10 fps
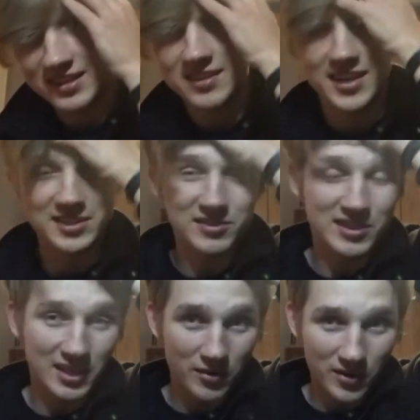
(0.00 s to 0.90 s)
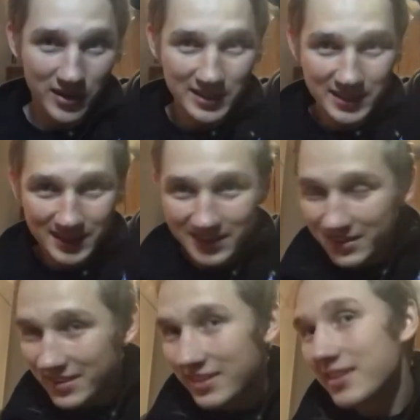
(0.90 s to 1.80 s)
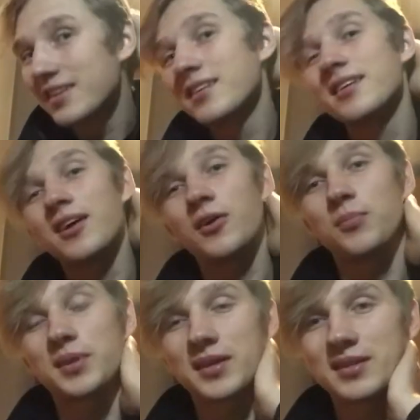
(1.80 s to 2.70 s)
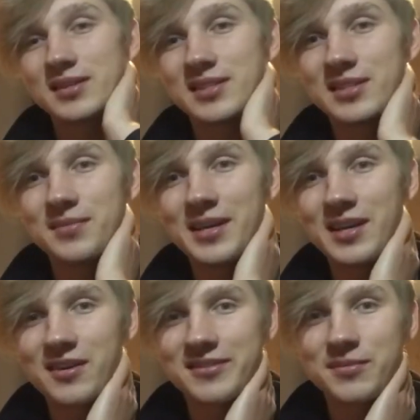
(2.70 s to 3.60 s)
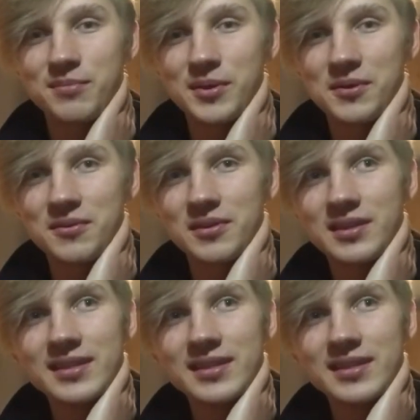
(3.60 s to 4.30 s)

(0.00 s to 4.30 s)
Thanks for sticking around, guys. I hope that this is the beginning of something beautiful.